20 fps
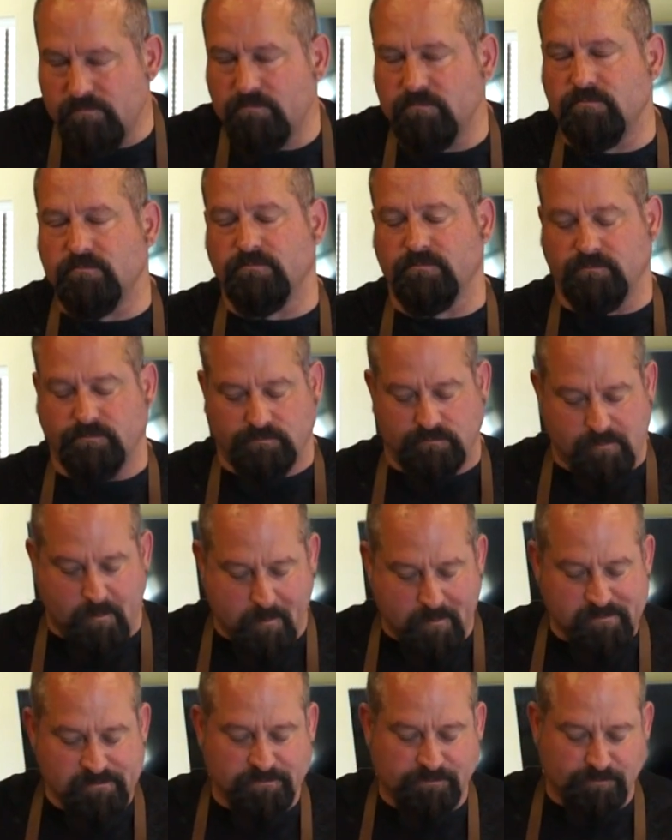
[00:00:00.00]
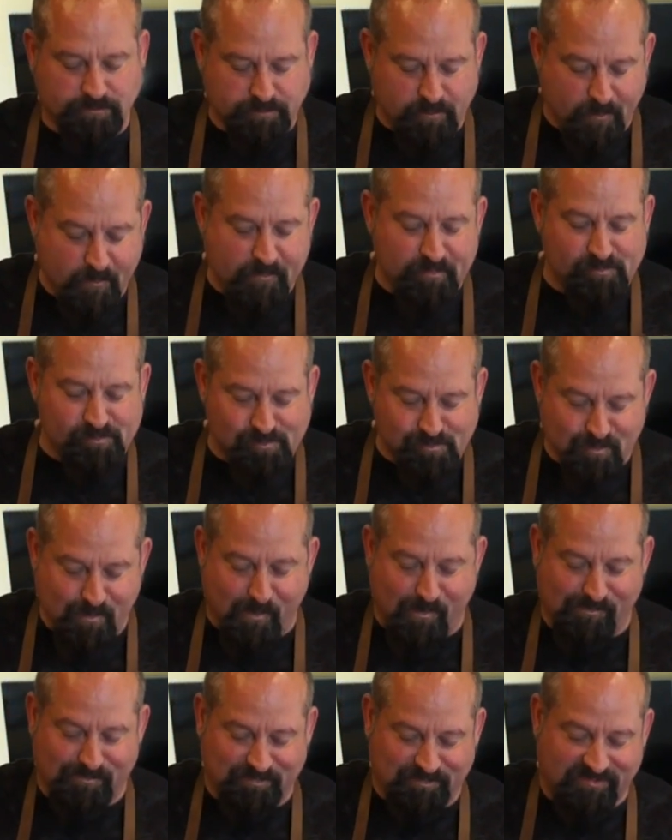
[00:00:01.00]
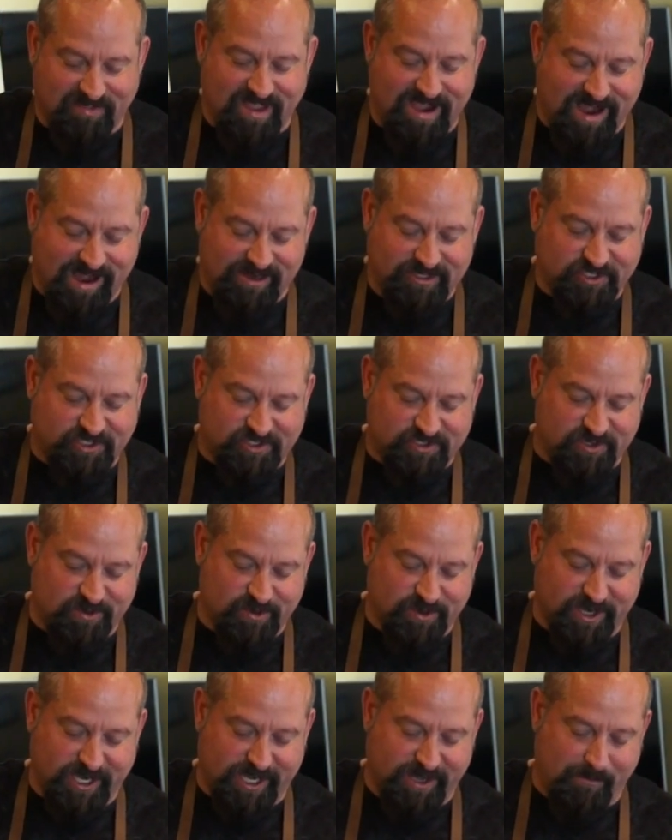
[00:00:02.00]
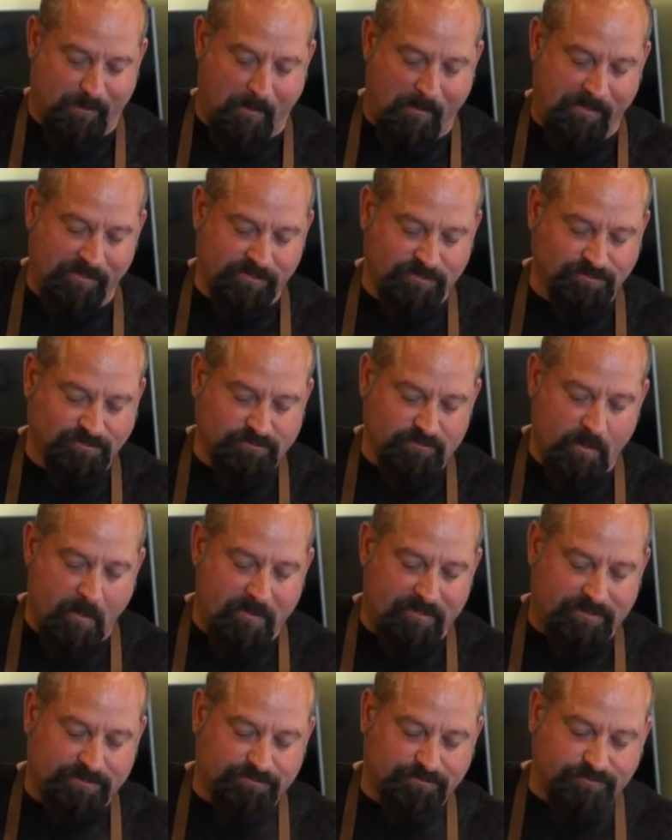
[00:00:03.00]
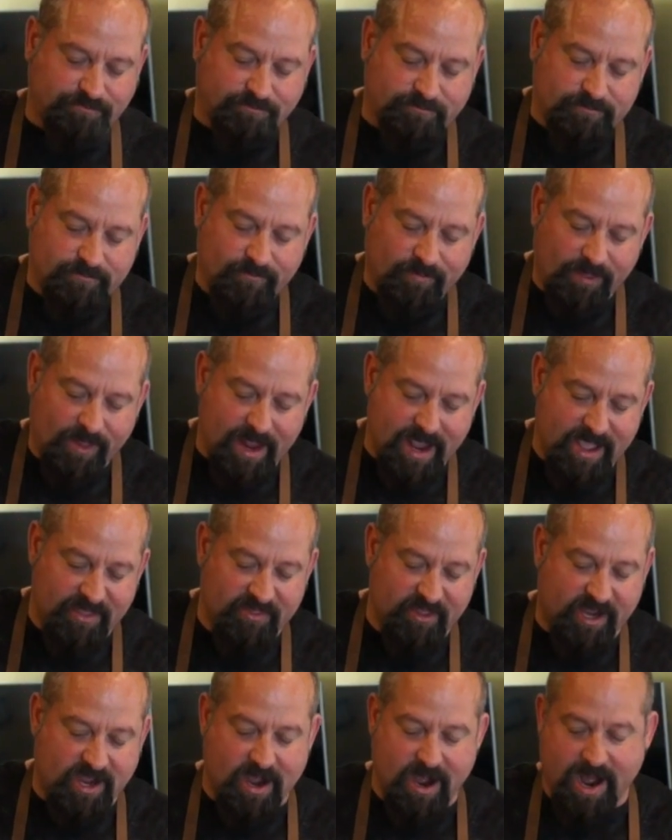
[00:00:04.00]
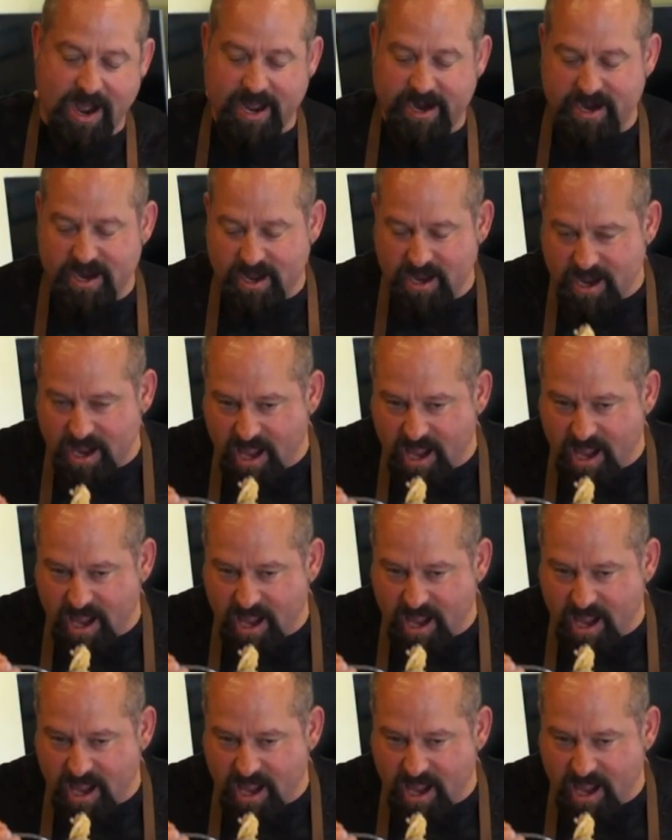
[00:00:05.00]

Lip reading: That was so good. And the cod.